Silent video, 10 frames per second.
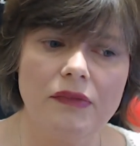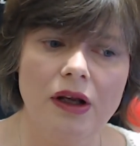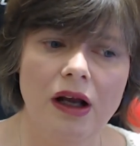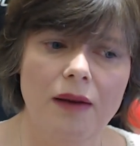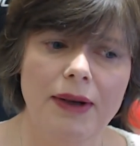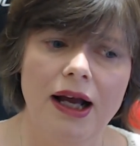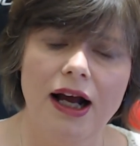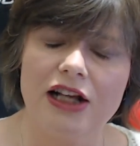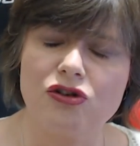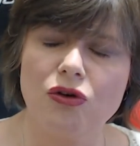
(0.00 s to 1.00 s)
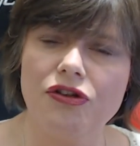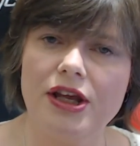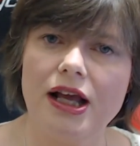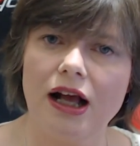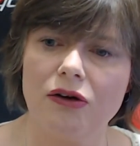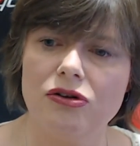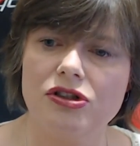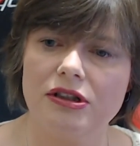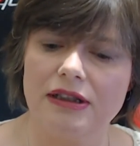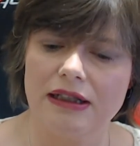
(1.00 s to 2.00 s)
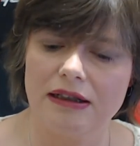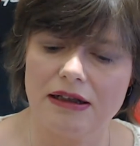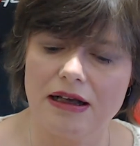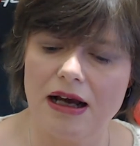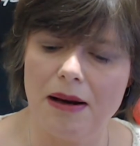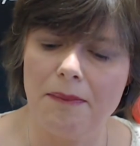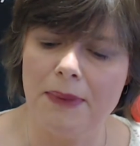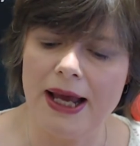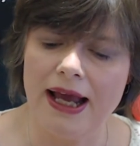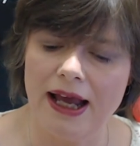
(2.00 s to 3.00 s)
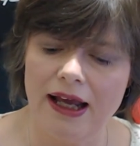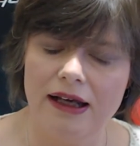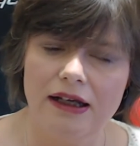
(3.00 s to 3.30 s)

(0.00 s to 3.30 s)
I don't think I could bear